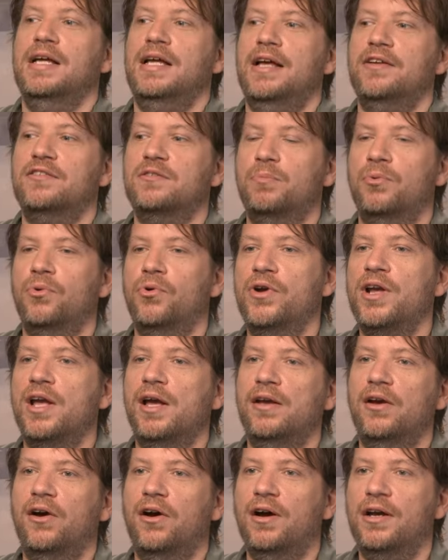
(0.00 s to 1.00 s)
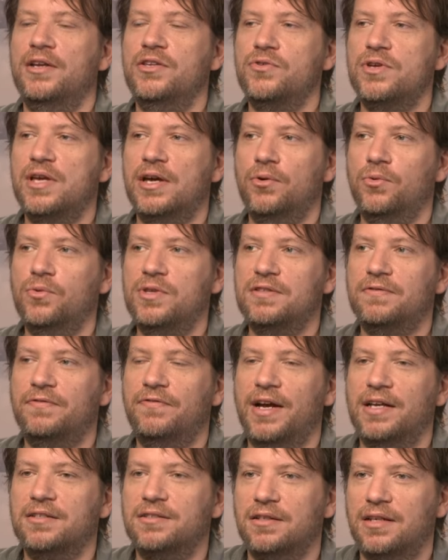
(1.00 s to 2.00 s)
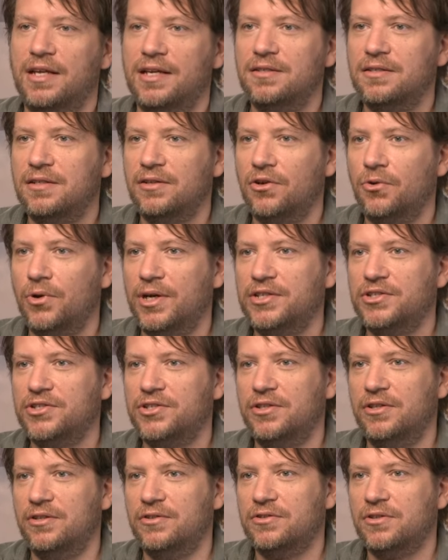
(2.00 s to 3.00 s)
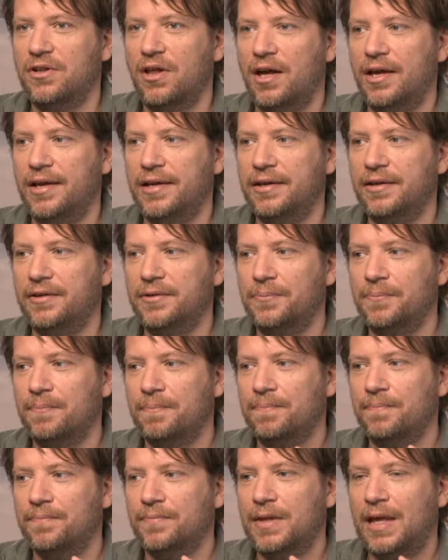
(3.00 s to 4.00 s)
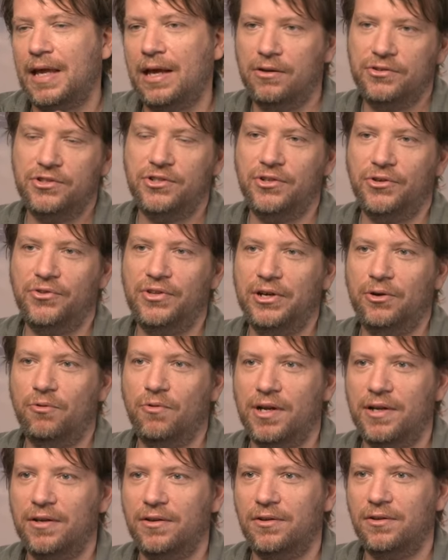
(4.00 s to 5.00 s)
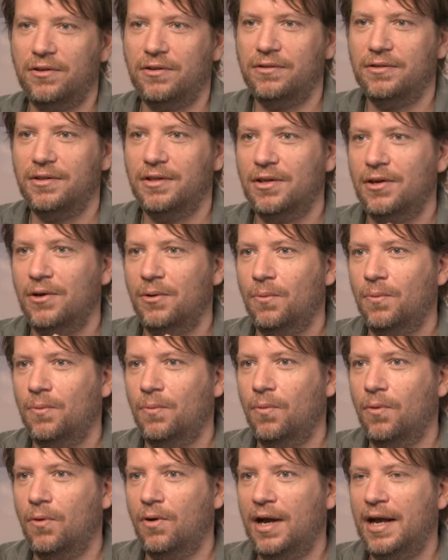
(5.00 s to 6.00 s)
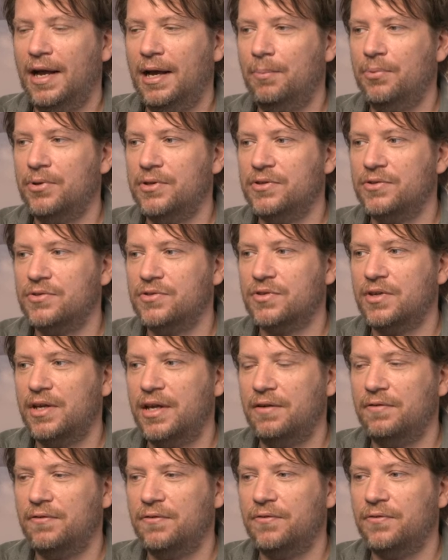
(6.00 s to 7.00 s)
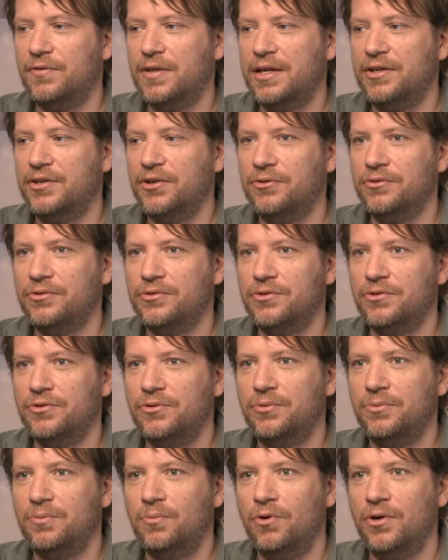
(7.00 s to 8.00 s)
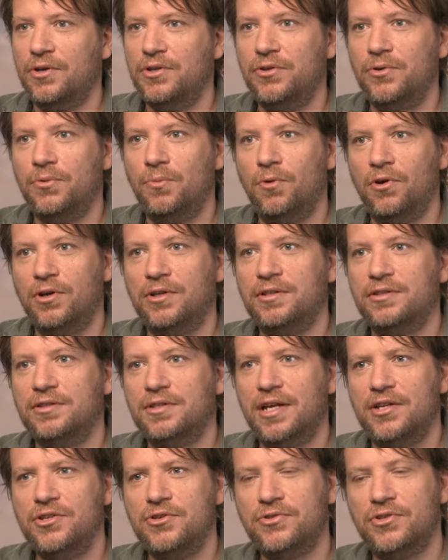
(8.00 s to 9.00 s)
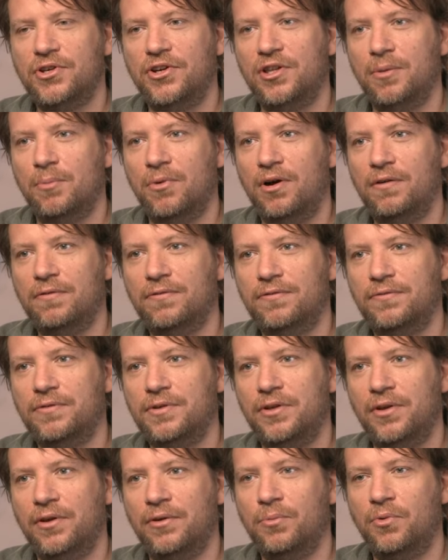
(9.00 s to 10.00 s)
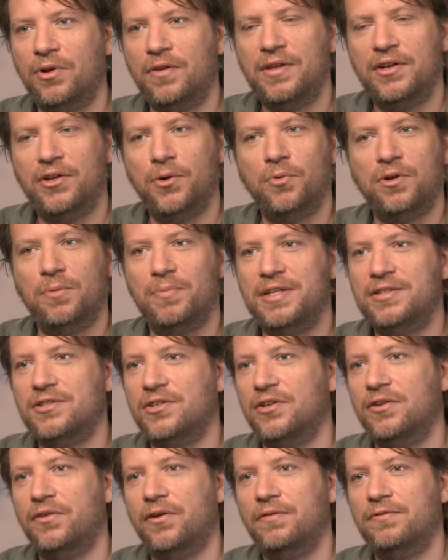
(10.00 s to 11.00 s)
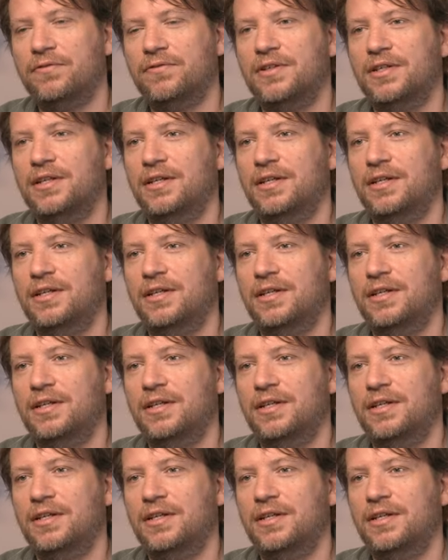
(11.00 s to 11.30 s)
exploring AI, you get all these fascinating questions like, how do you know they're real? What happens if they don't do what you want? Can you turn them off? You know, what if they don't want to be turned off?